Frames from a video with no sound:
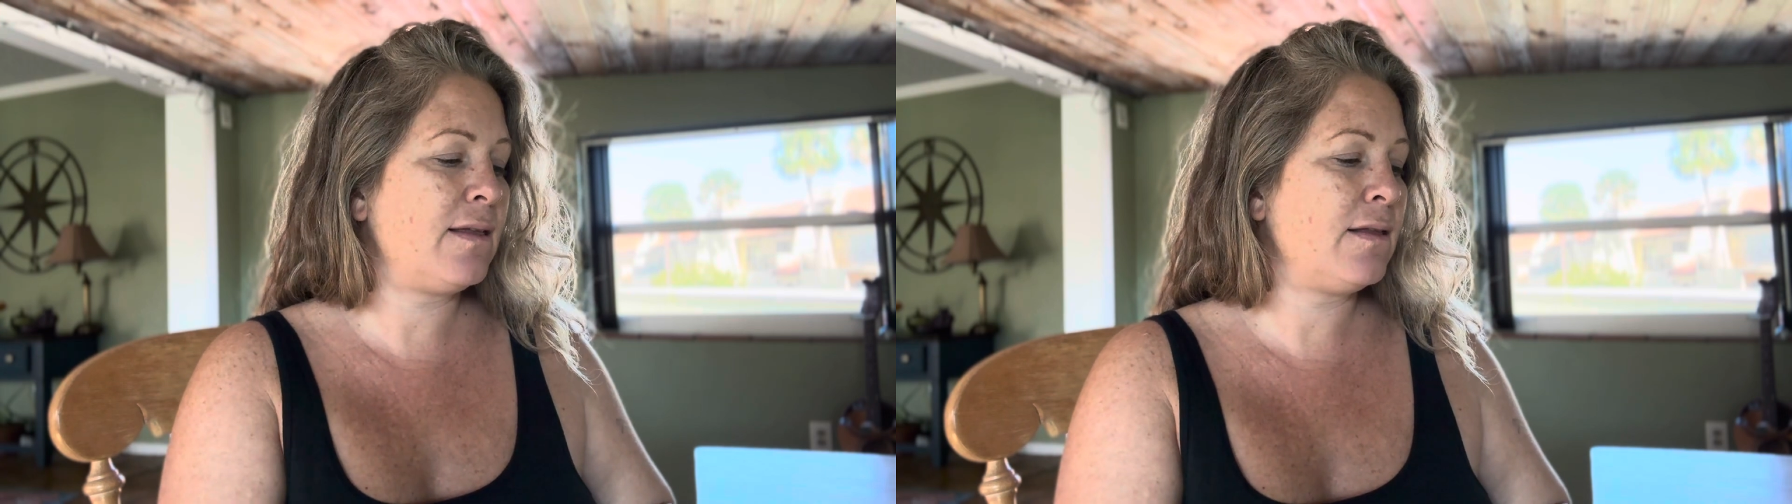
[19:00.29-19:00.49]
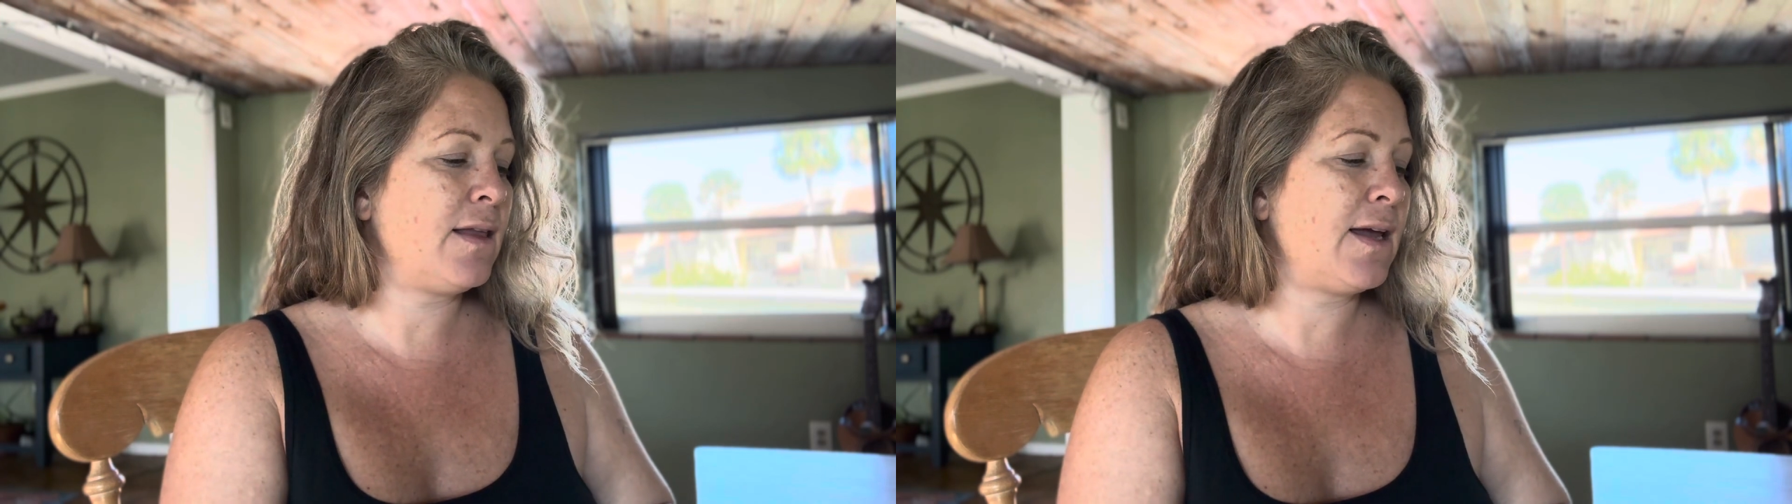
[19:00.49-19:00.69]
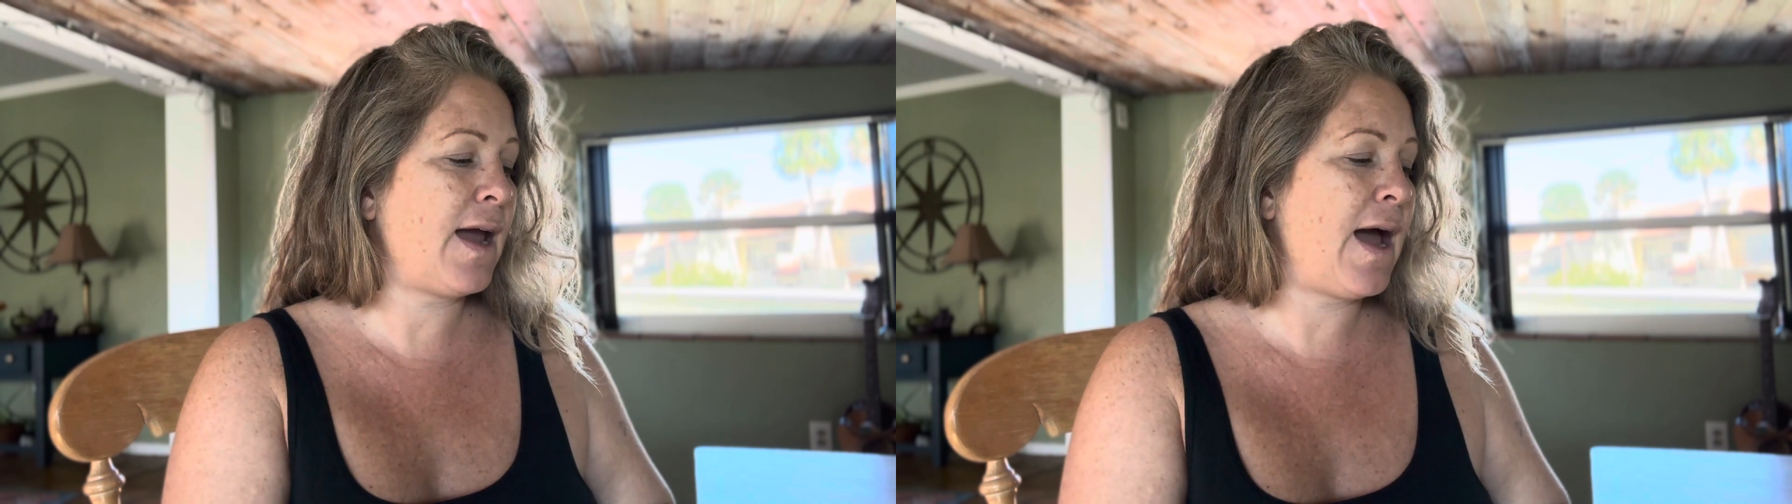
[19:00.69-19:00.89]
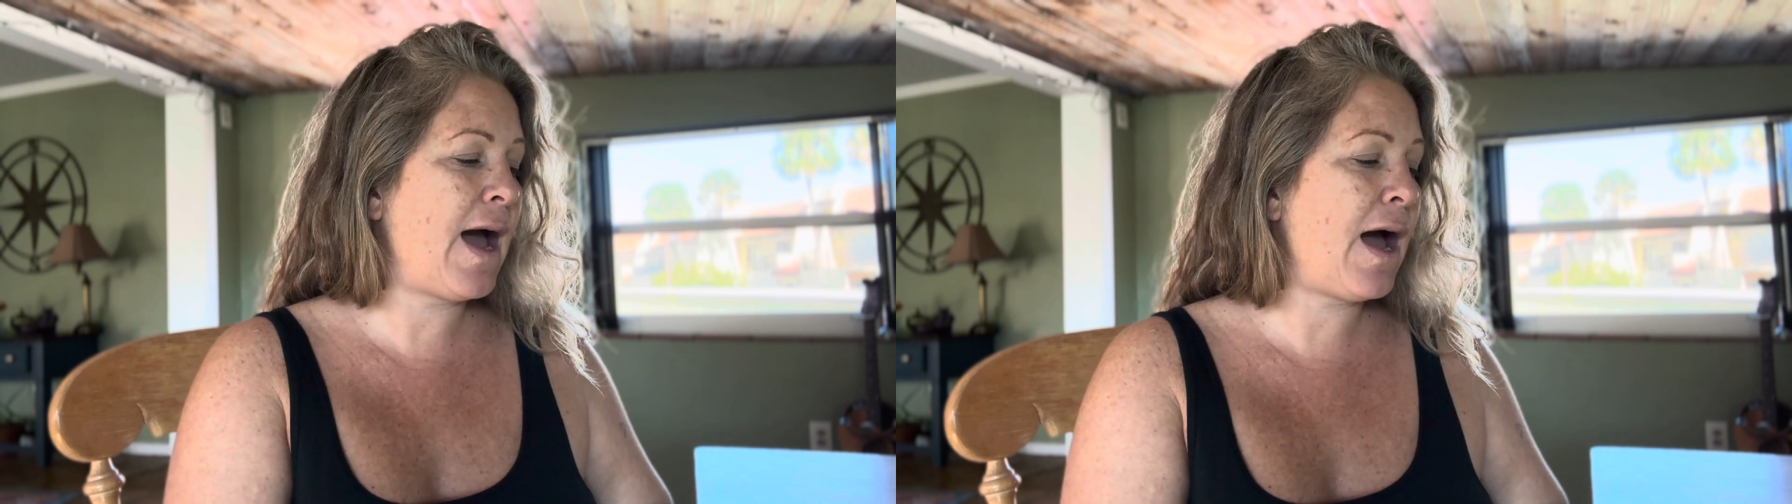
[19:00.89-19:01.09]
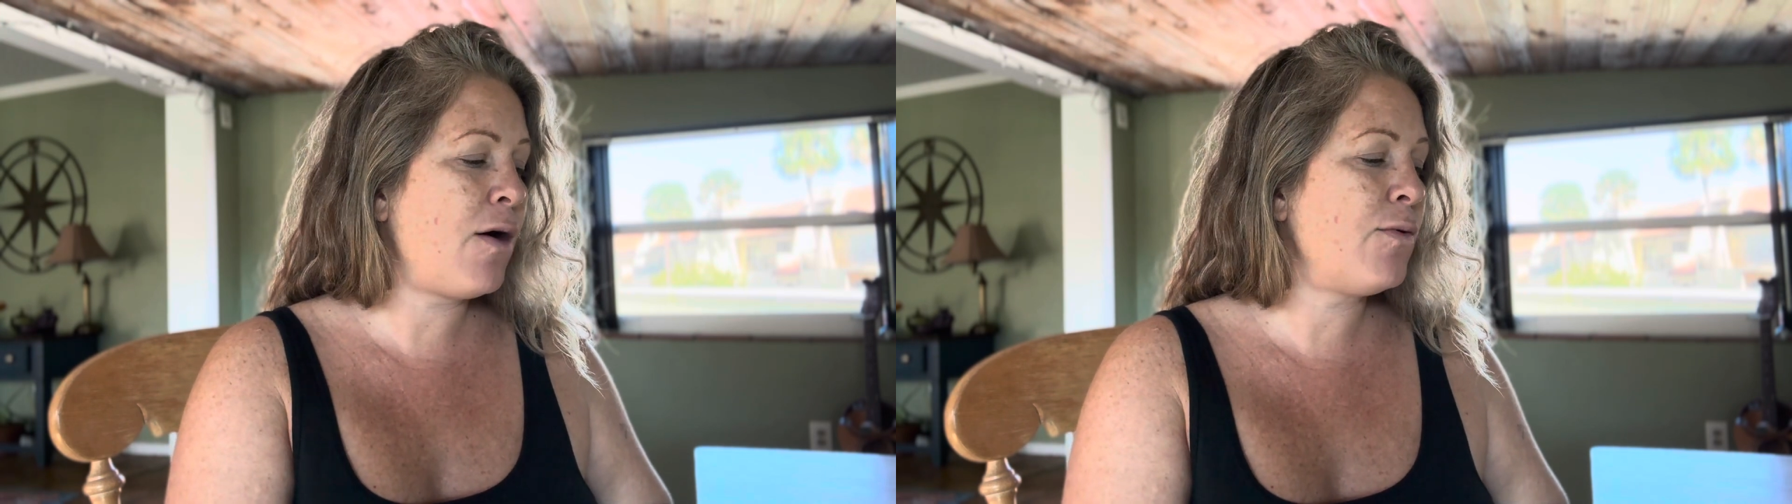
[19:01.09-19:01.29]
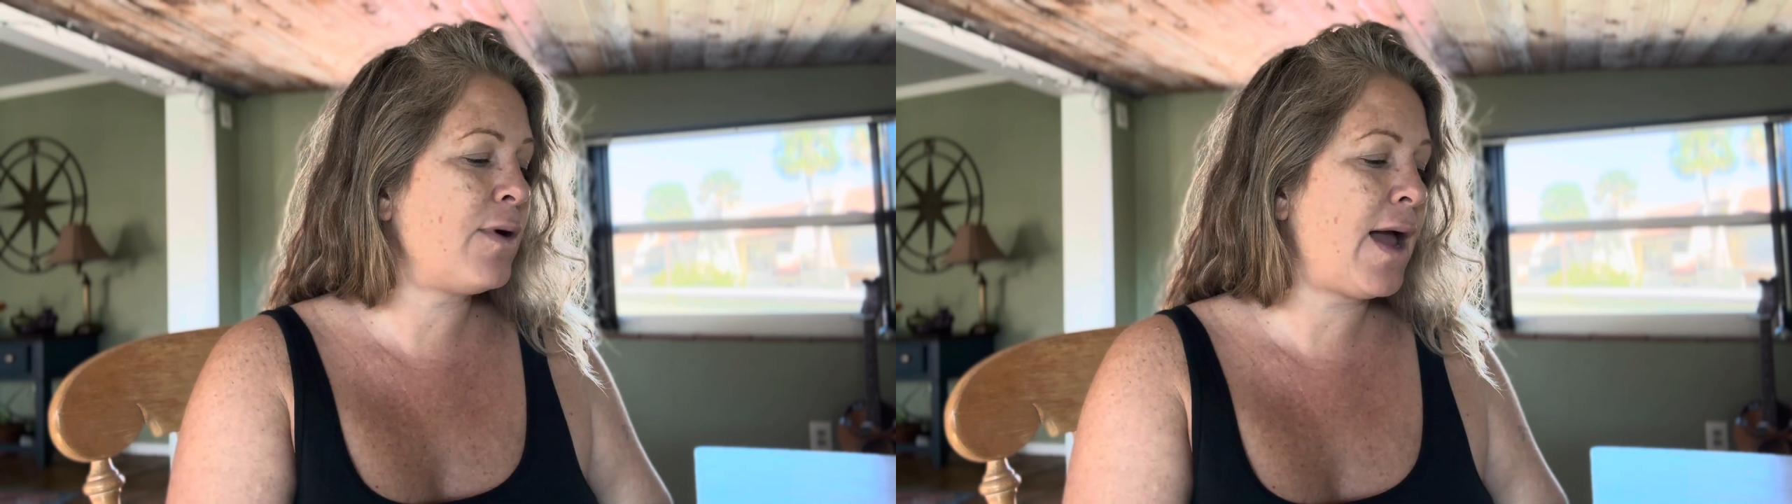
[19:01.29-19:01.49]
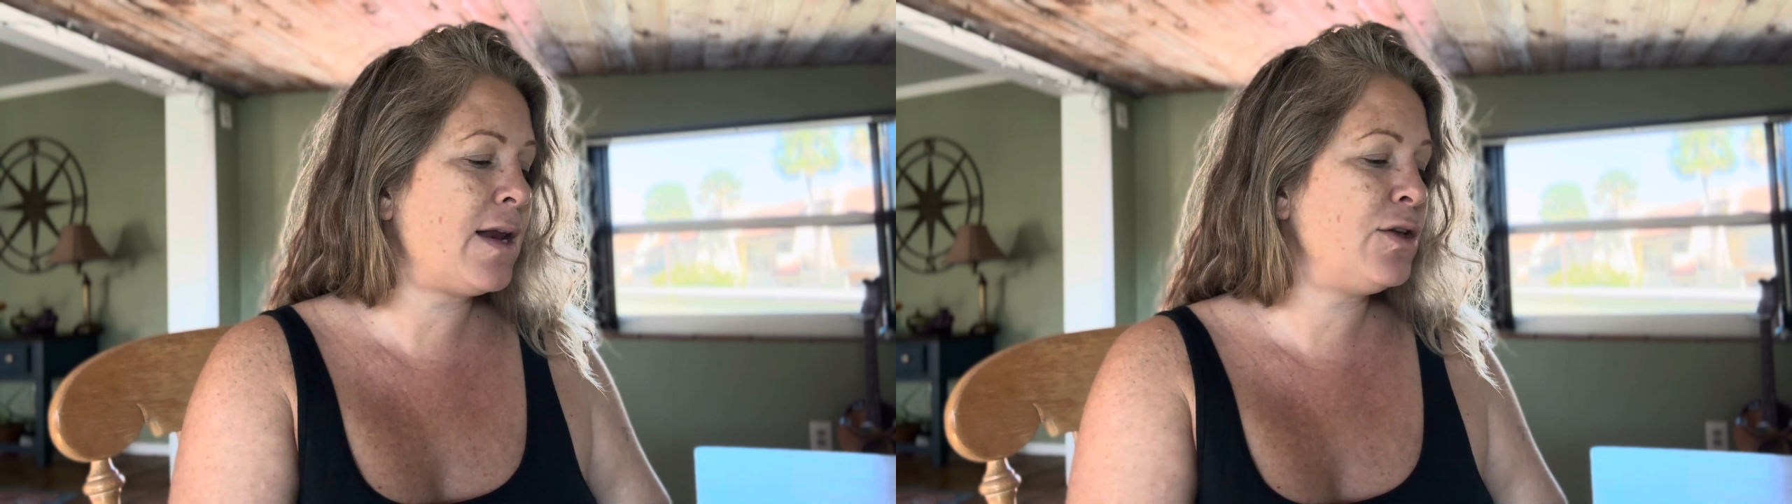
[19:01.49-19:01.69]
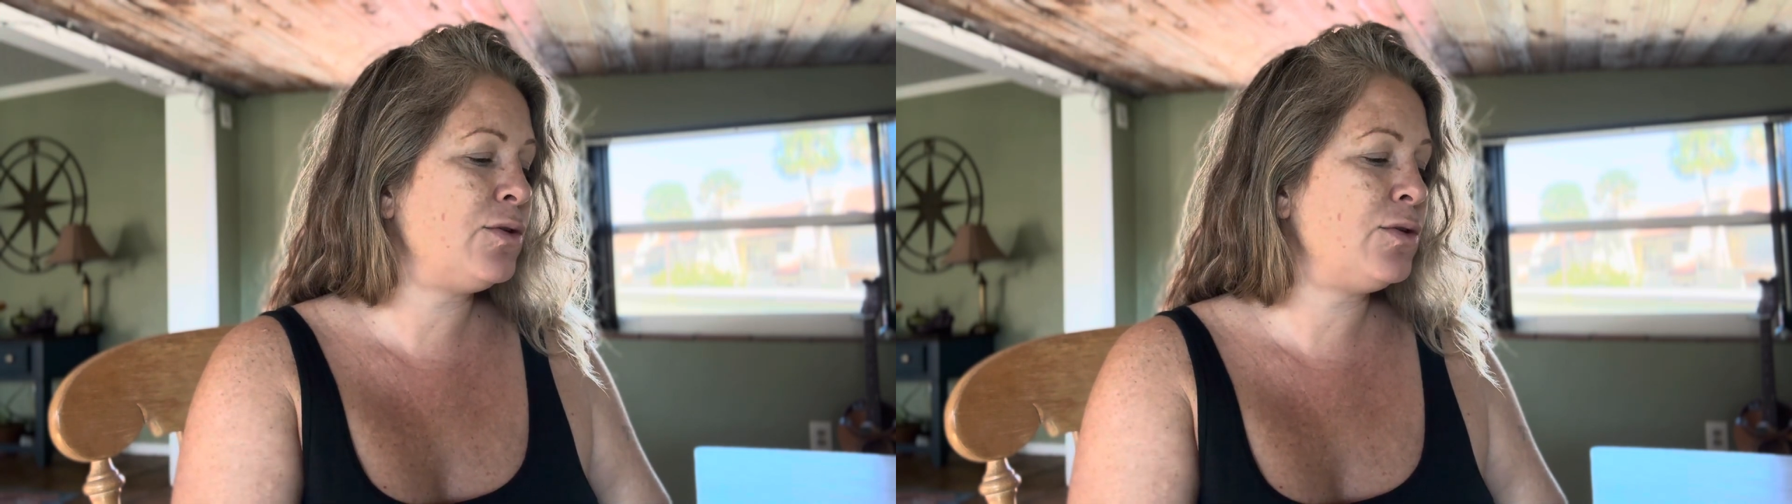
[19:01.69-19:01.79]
like how can